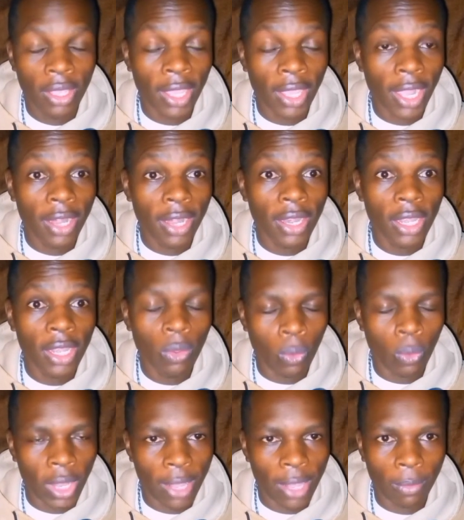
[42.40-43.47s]
Currently,
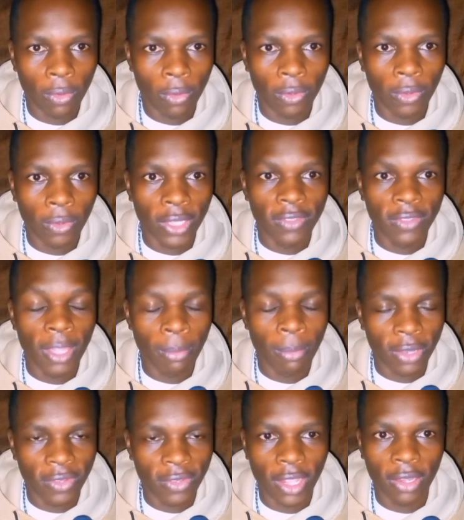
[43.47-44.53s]
William Ruto is the
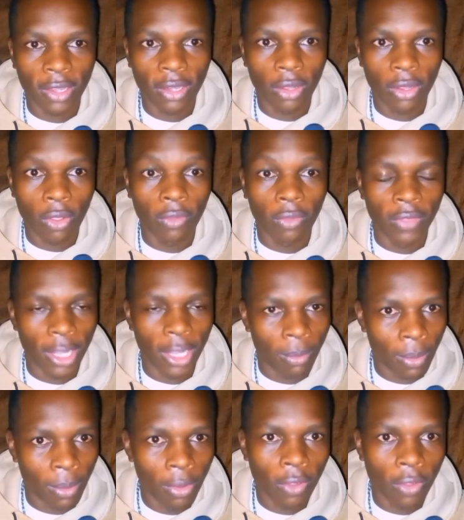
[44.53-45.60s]
president of the
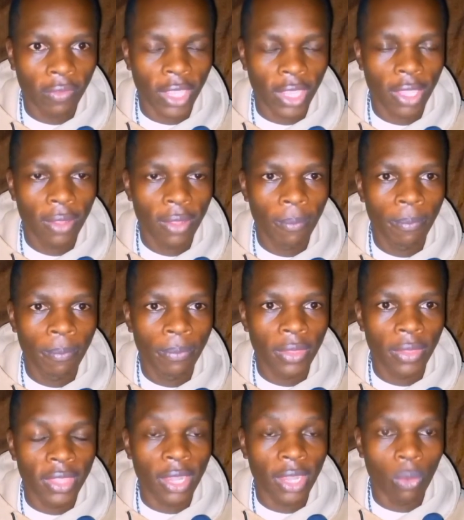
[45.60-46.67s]
Republic of Kenya.
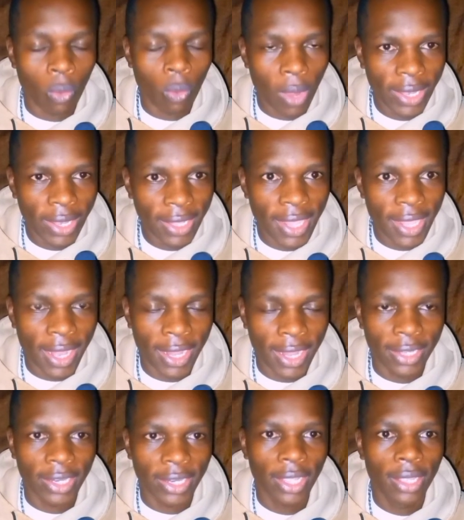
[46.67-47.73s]
Then 1 year
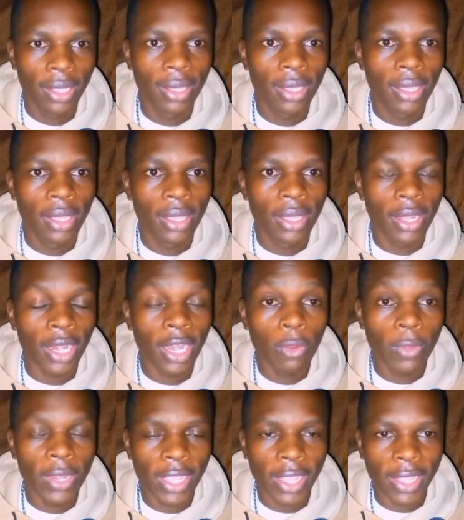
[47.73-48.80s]
later,
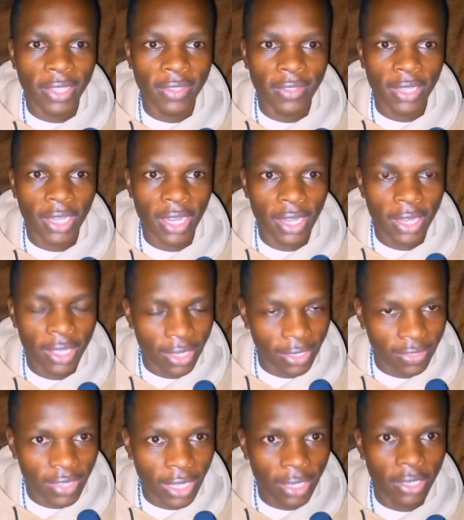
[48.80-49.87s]
Raila Odinga is still
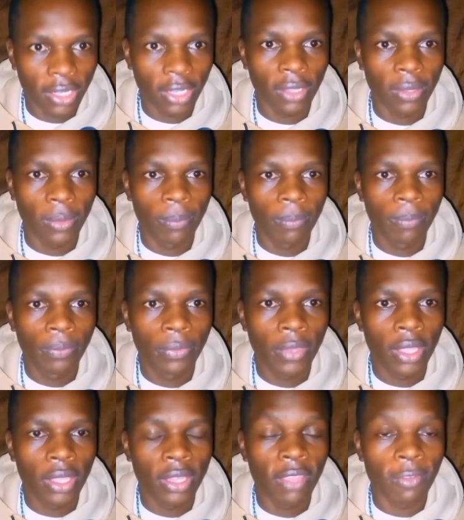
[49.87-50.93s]
rejecting
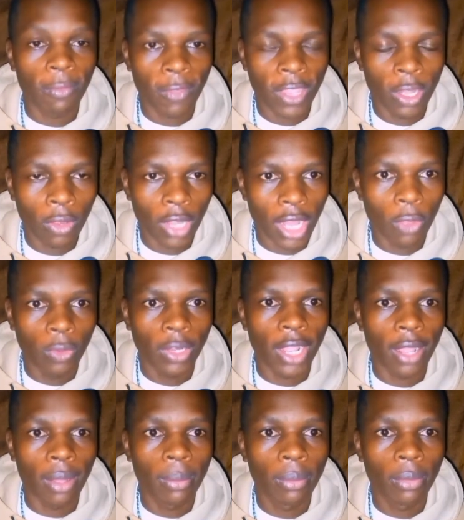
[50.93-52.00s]
the final
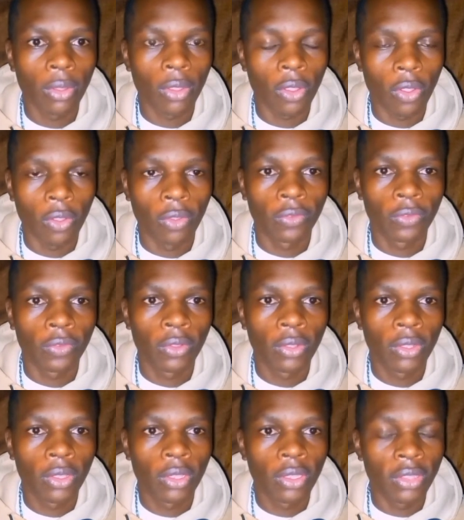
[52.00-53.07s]
outcome of
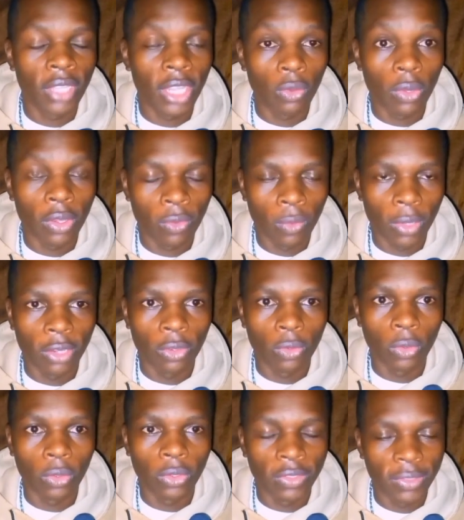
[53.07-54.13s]
the
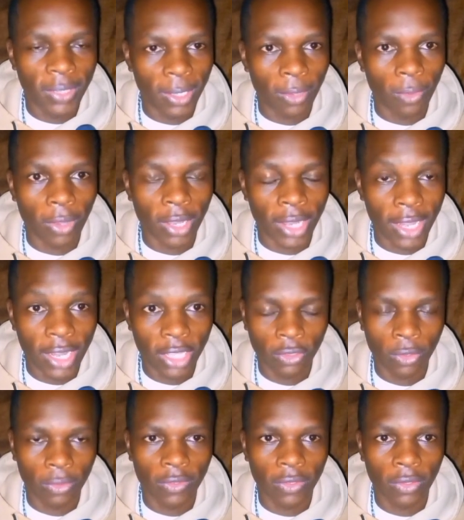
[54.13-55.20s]
2022 general
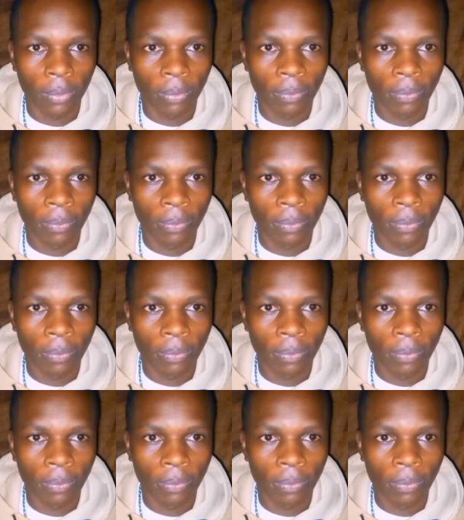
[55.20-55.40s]
elections.